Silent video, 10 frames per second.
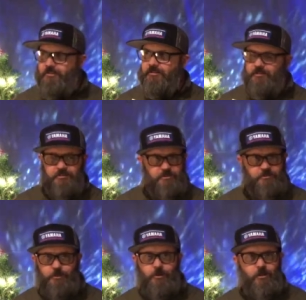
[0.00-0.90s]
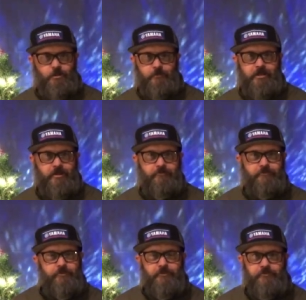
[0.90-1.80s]
There's snow all around
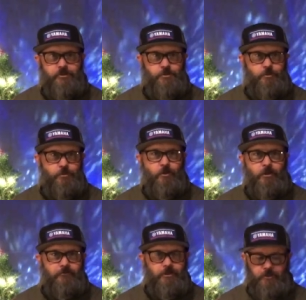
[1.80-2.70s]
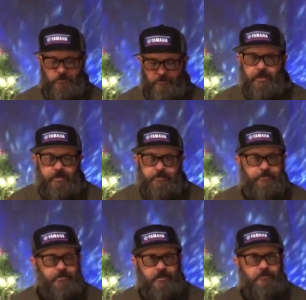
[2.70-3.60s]
for the visual overload, and
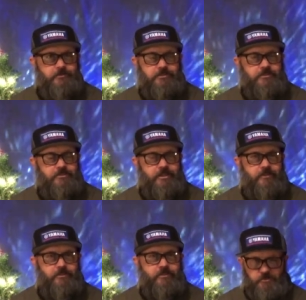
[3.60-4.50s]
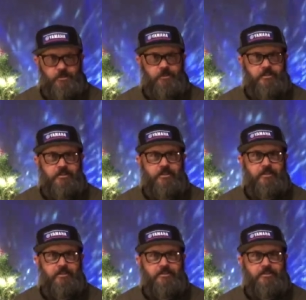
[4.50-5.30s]
they're obviously just having a darn giggly